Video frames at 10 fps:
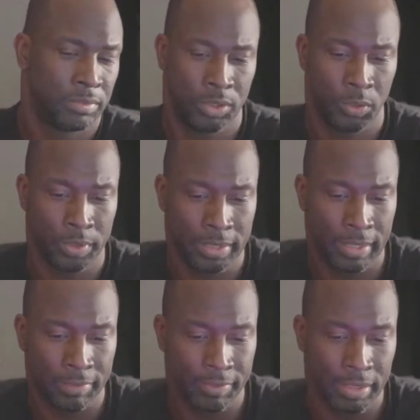going
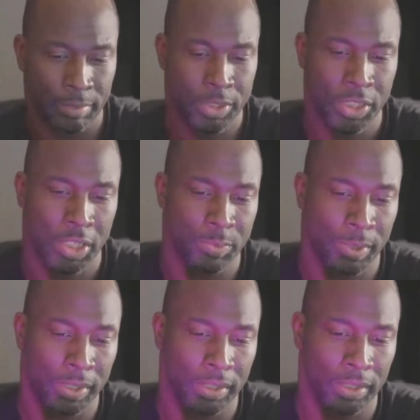live again let me change my
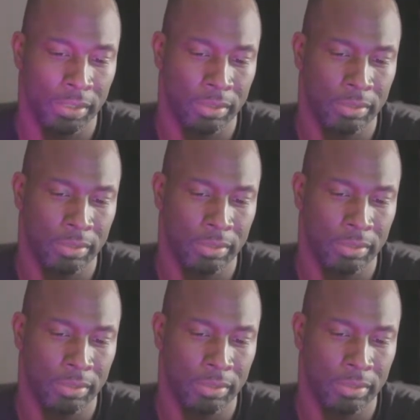color